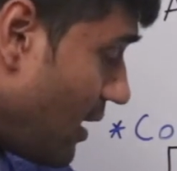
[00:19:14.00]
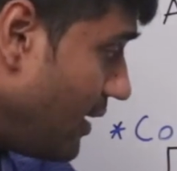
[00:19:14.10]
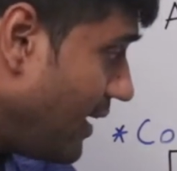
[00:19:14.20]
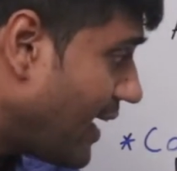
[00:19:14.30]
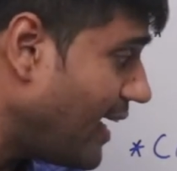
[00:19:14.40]

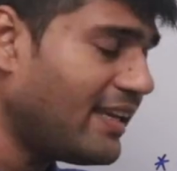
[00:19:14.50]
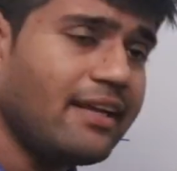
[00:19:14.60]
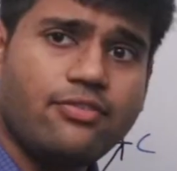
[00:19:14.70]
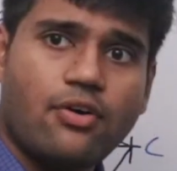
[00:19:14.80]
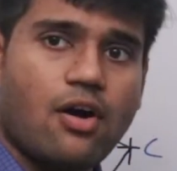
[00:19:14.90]

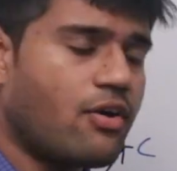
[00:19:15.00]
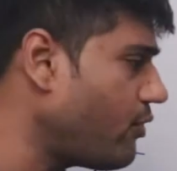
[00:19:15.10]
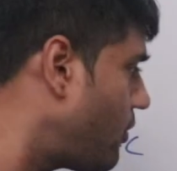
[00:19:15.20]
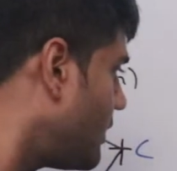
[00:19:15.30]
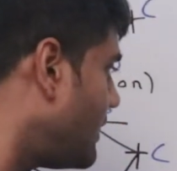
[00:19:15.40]
negative
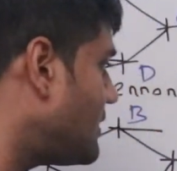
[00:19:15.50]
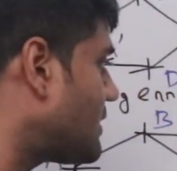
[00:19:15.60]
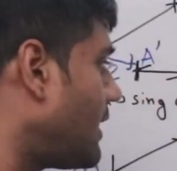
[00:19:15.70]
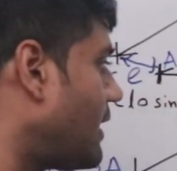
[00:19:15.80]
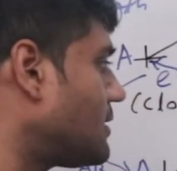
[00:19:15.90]
of this
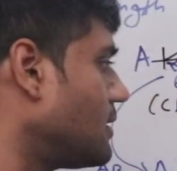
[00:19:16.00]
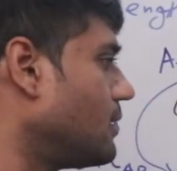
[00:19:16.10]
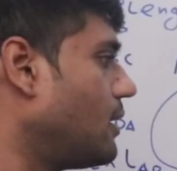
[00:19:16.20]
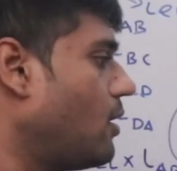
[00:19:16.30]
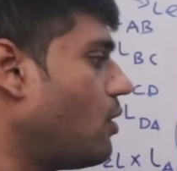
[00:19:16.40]

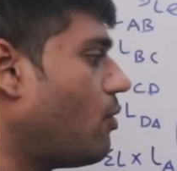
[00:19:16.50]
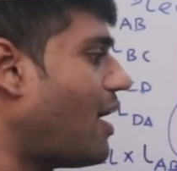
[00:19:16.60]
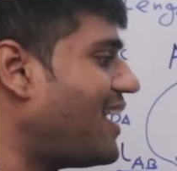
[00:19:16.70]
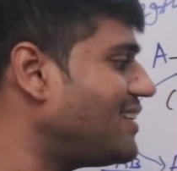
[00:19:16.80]
correction. Why